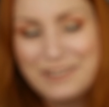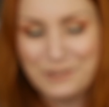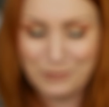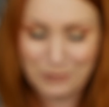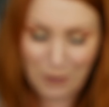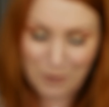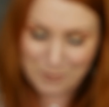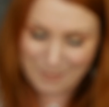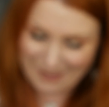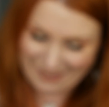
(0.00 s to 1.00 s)
Thank you
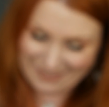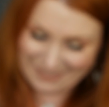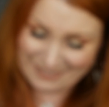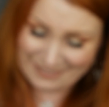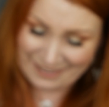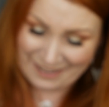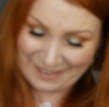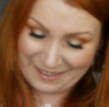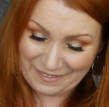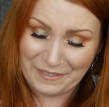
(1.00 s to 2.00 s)
so much.
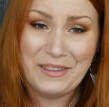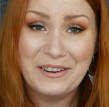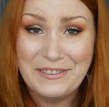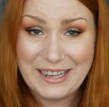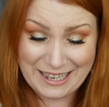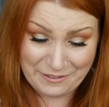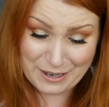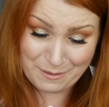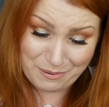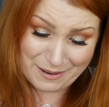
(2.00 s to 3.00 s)
Oh, they're really,
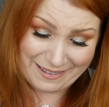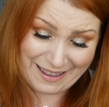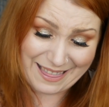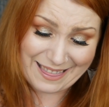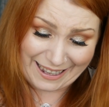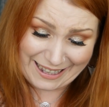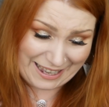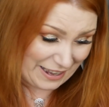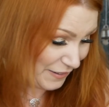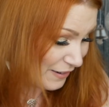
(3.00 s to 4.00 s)
really pretty.
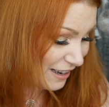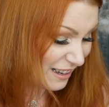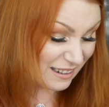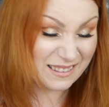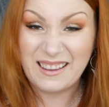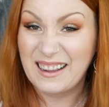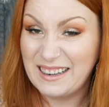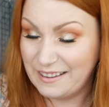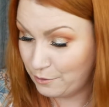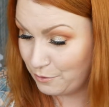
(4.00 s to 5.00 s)
Thank you. And
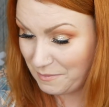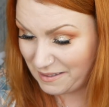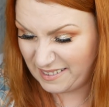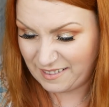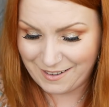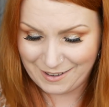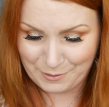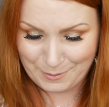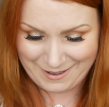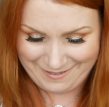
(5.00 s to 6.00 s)
exactly sort of my style
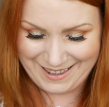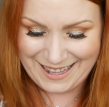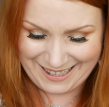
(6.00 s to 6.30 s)
as well.